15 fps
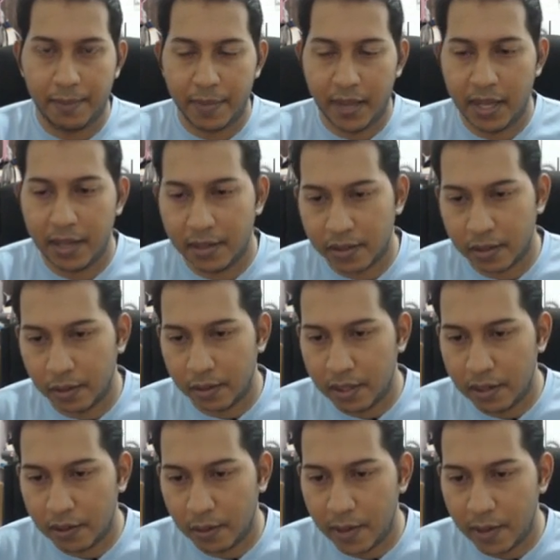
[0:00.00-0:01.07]
P. So
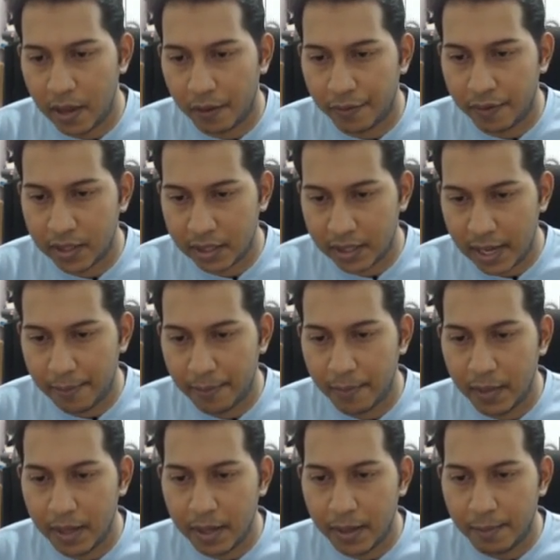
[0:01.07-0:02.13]
this will be our first
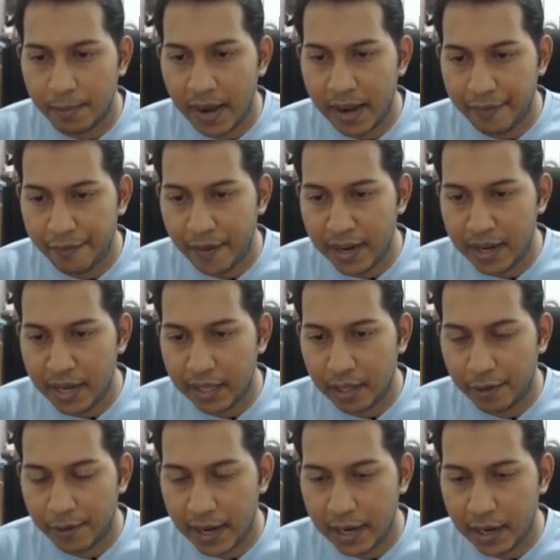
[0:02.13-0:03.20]
step, by finding
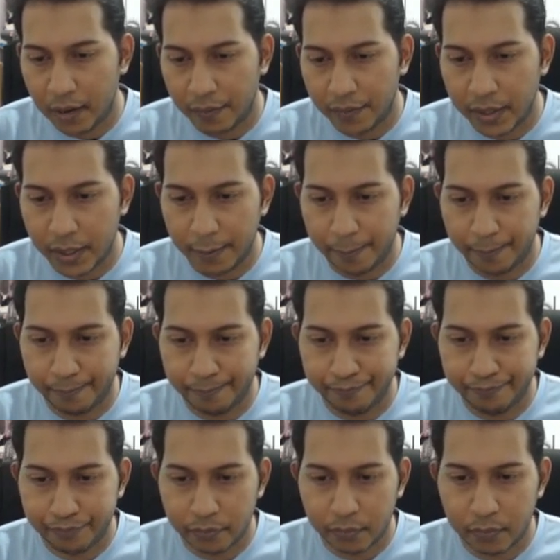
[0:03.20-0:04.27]
the gradient of the
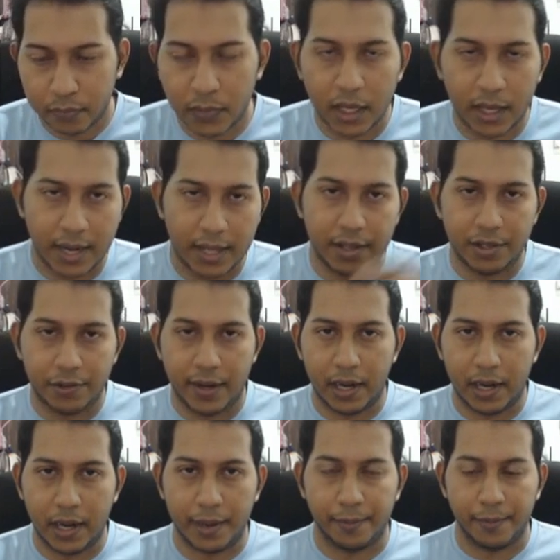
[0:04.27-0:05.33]
another
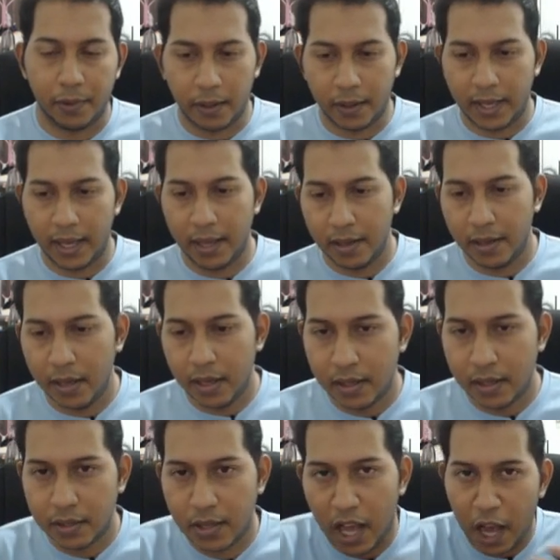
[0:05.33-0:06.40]
straight line. Okay,
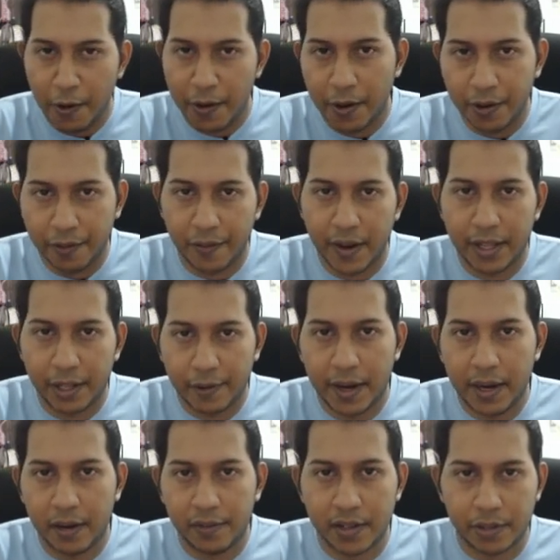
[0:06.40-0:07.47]
so how are you going to find the
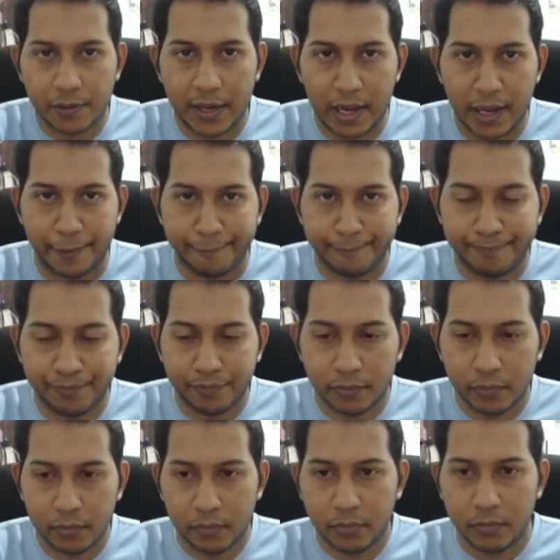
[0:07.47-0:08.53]
gradient of the straight line?
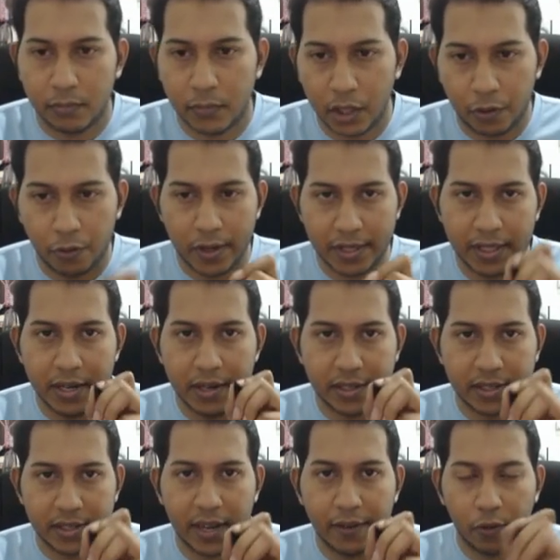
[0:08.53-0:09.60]
The question
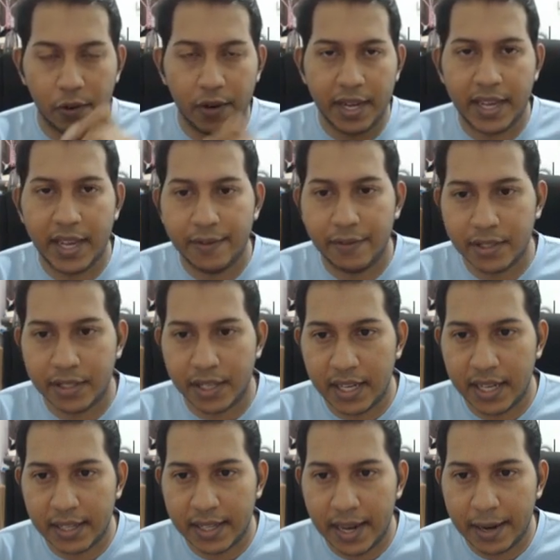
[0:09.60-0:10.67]
itself already gave us the
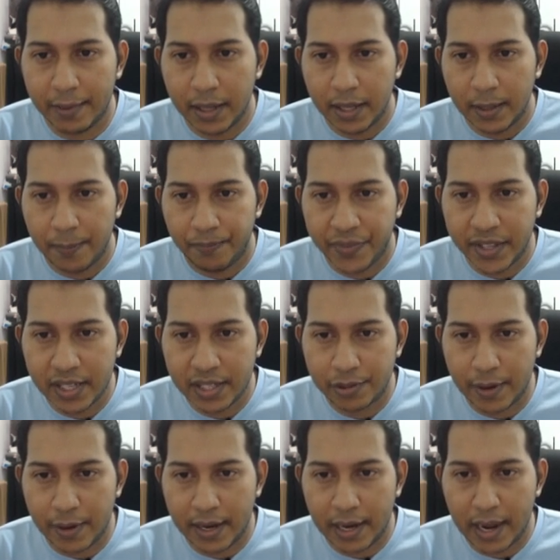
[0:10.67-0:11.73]
hint that the
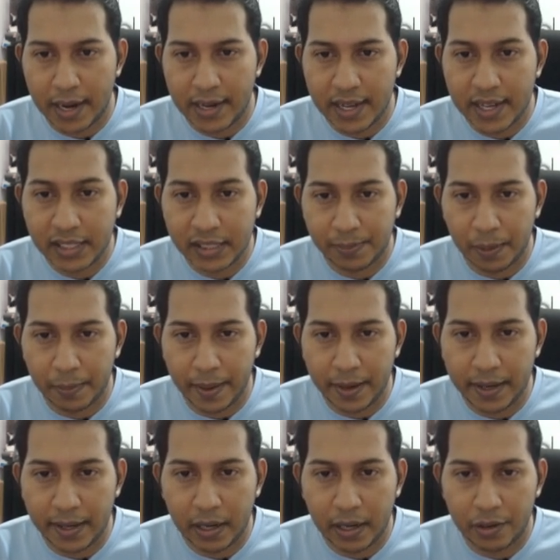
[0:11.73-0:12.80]
straight line is
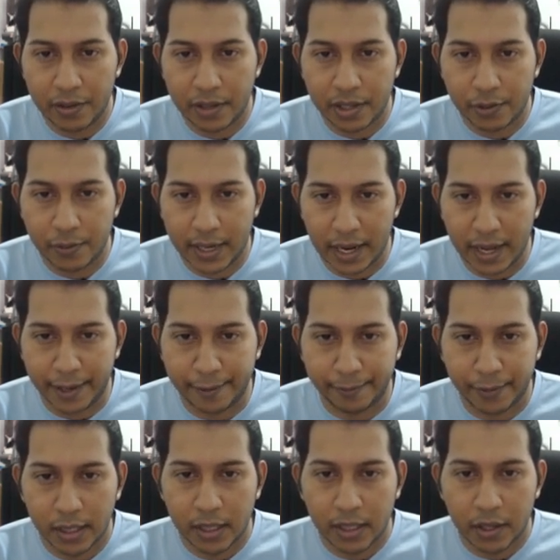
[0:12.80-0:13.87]
perpendicular to the straight line
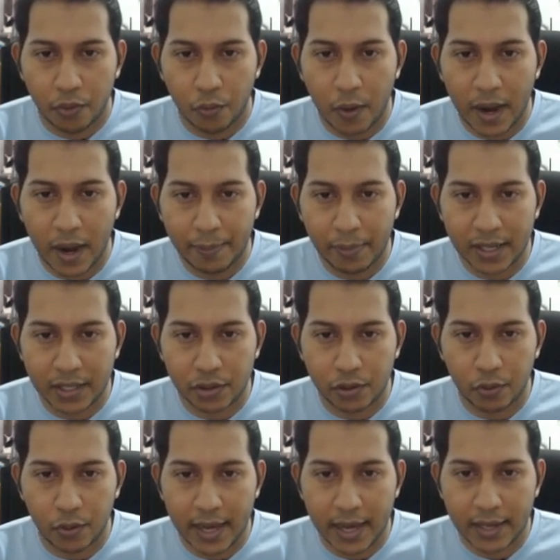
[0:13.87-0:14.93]
y plus
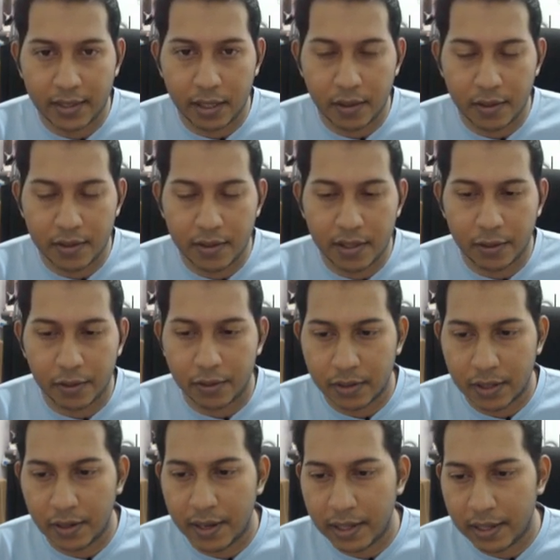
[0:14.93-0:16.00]
2x equals 0.
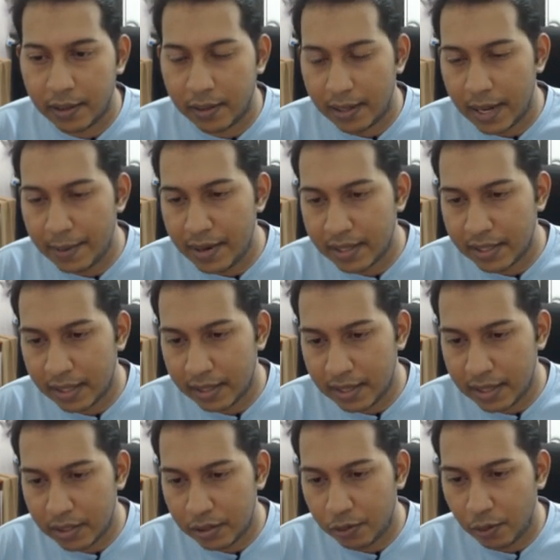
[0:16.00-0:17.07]
So that means that
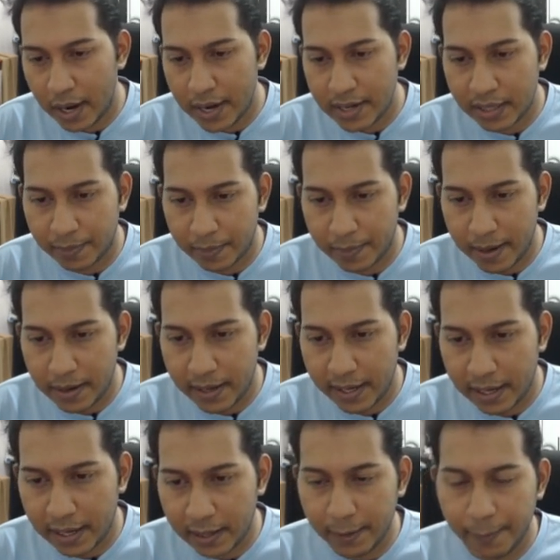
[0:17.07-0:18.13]
these two lines are
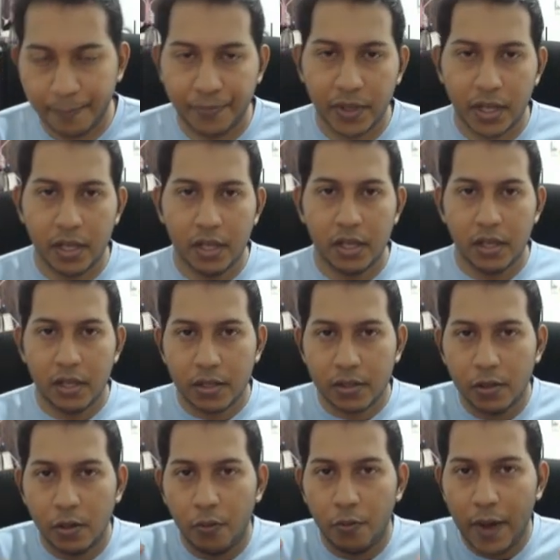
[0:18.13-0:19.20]
perpendicular.
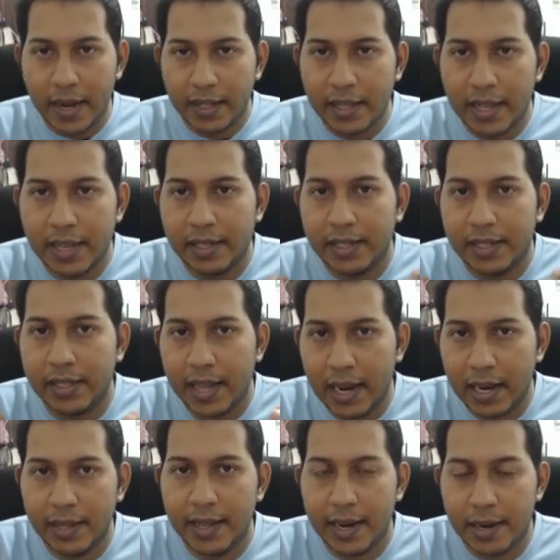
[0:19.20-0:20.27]
So when they
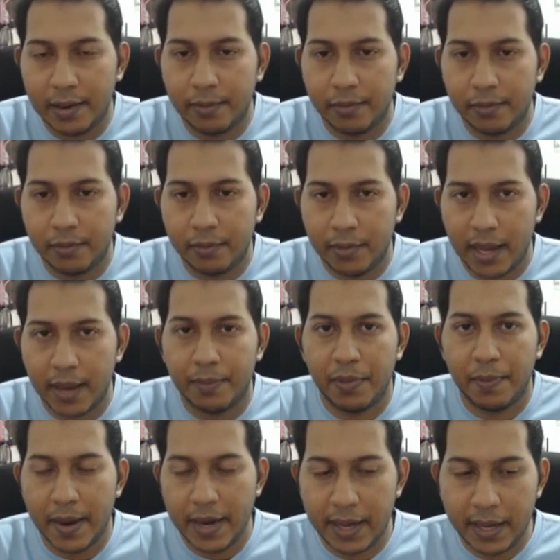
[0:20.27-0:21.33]
tell that they are
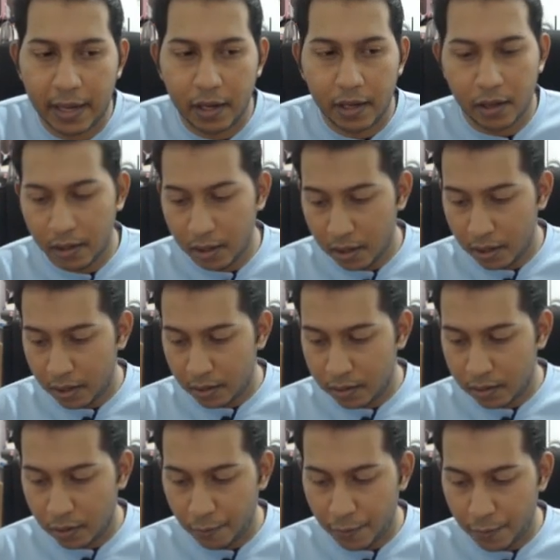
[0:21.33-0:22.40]
perpendicular,
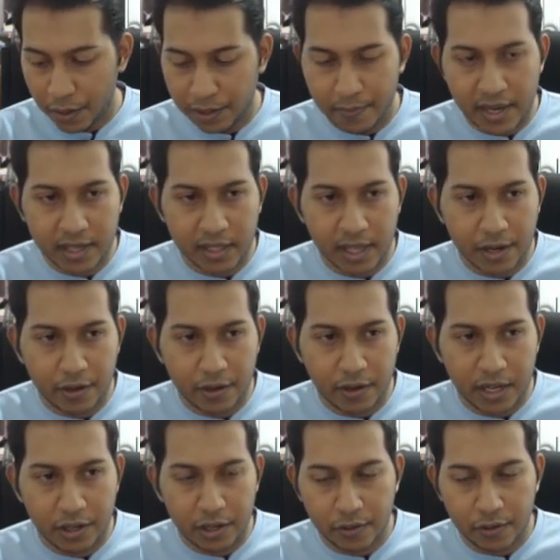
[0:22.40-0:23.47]
so which means that you
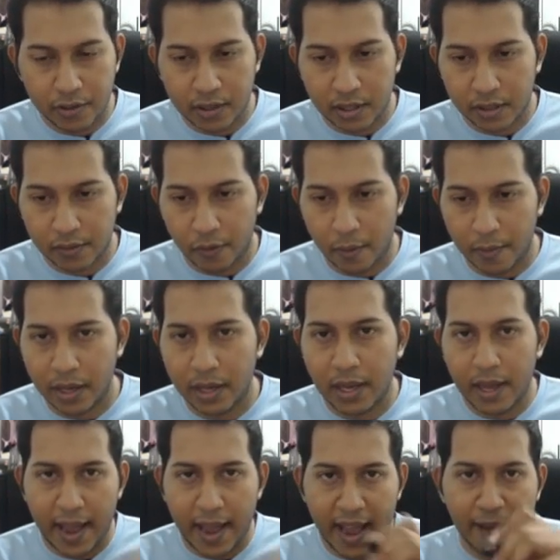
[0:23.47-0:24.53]
need to use this
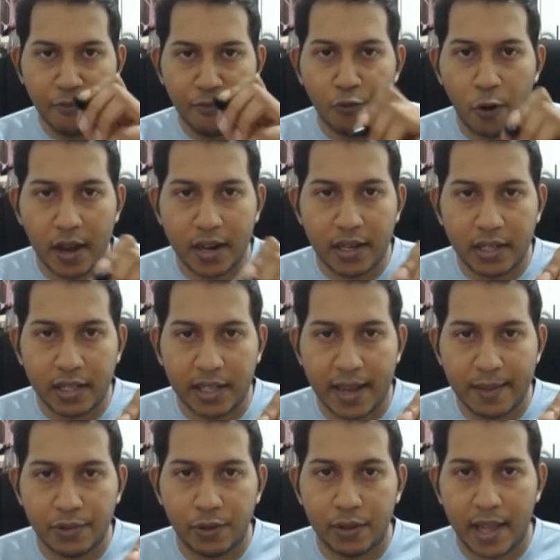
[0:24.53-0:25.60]
formula m1
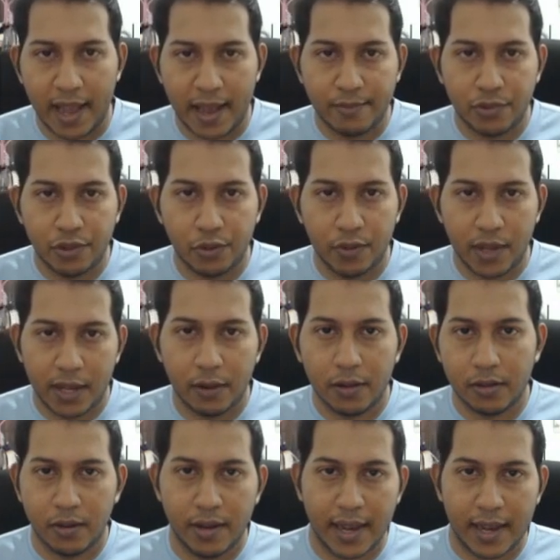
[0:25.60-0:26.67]
times with m2
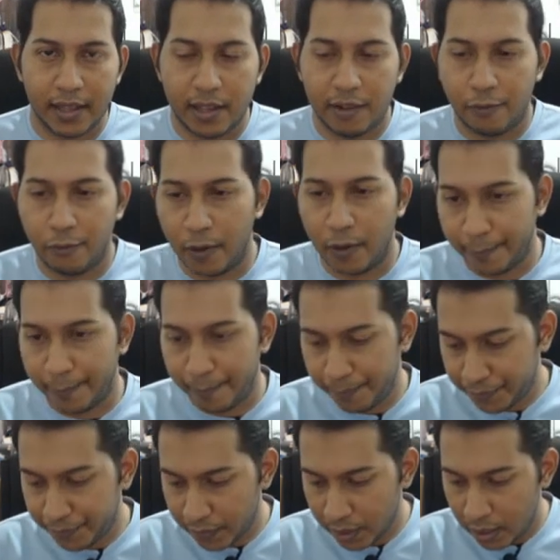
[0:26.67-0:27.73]
equals to -1.
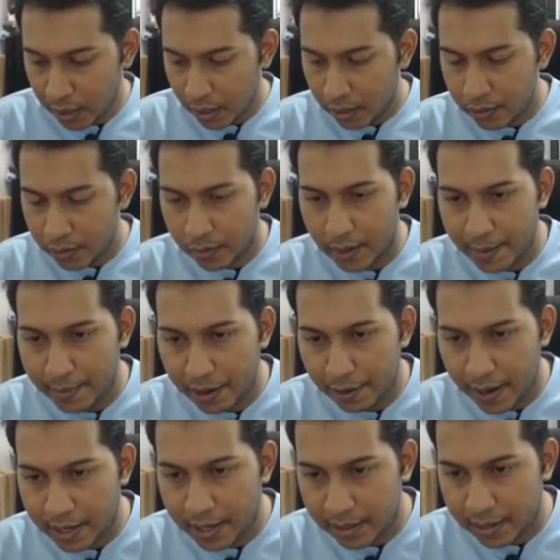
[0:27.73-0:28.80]
So let me
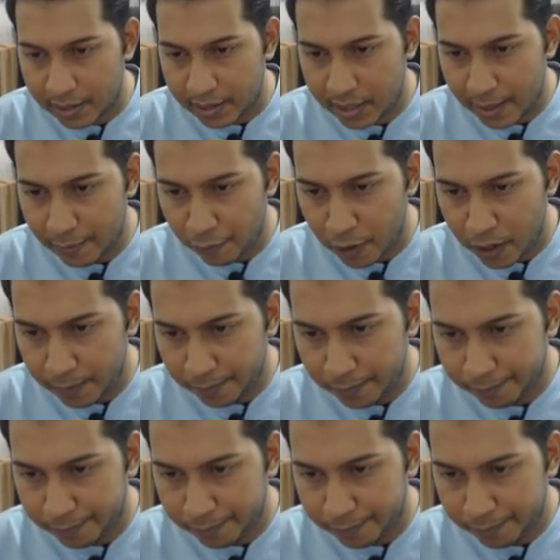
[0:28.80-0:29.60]
write here the step 1.